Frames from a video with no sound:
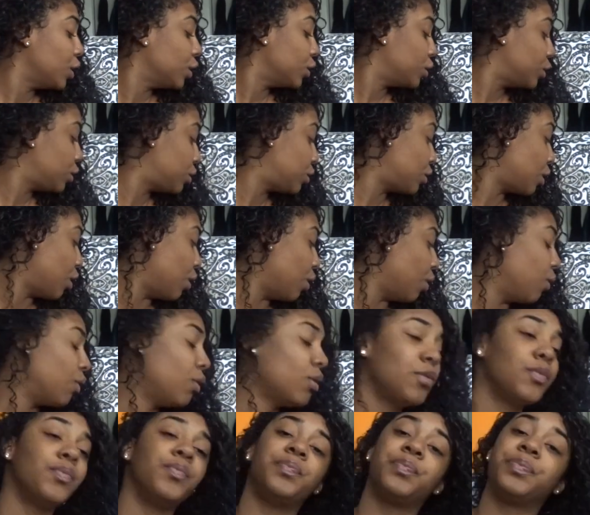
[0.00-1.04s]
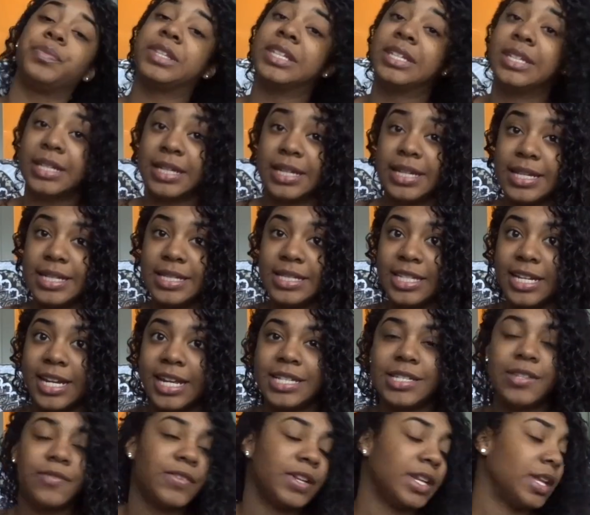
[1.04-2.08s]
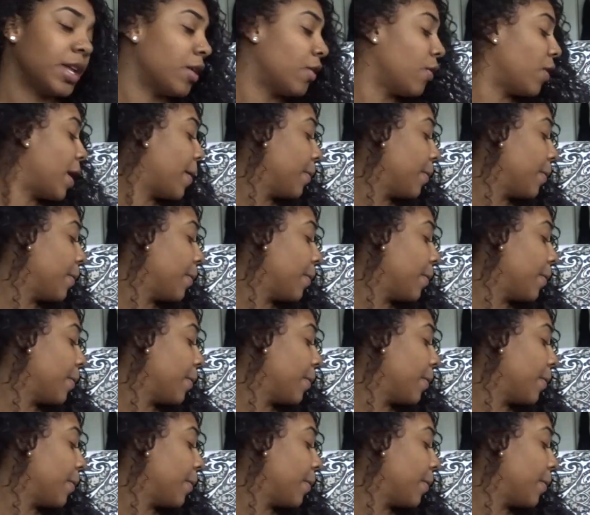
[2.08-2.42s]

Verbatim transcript: so in today's video,